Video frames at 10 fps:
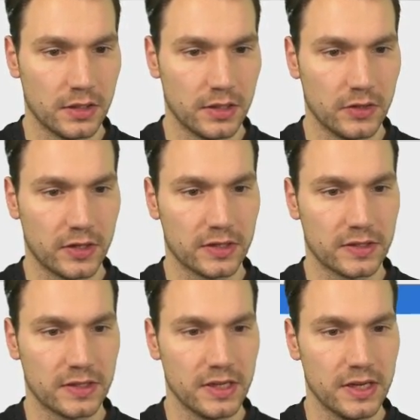you can
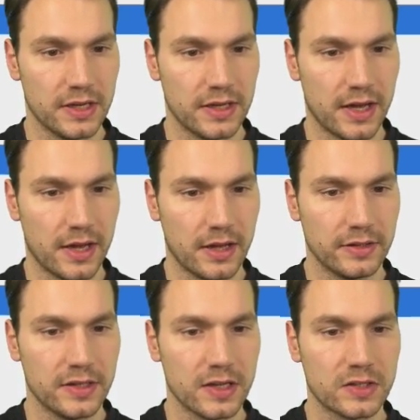see it
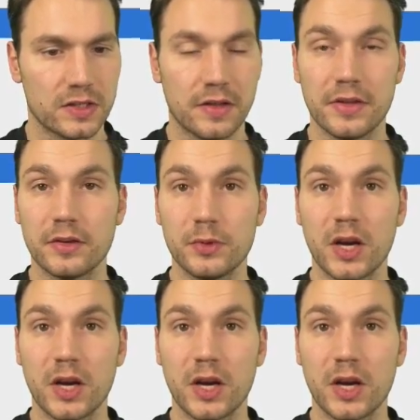does the